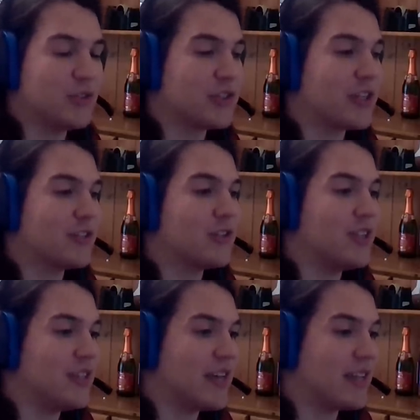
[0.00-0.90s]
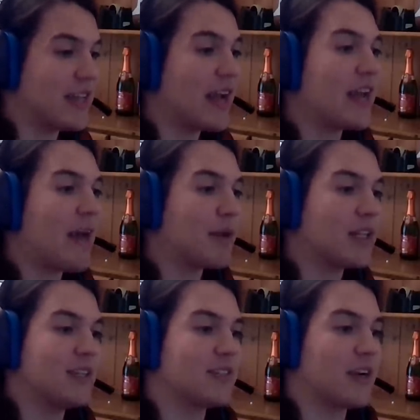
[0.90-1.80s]
you'll start to see that they
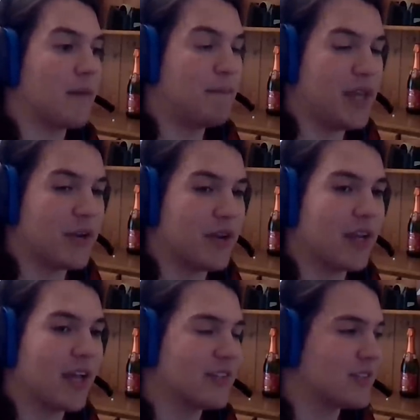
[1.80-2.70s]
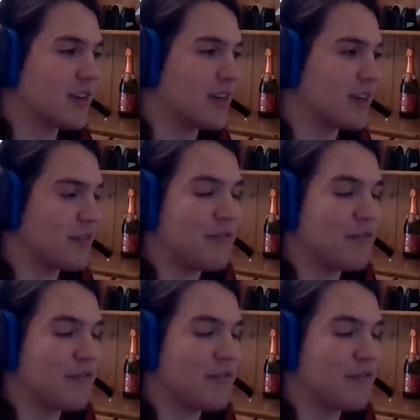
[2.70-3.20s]
dynamically start appearing and start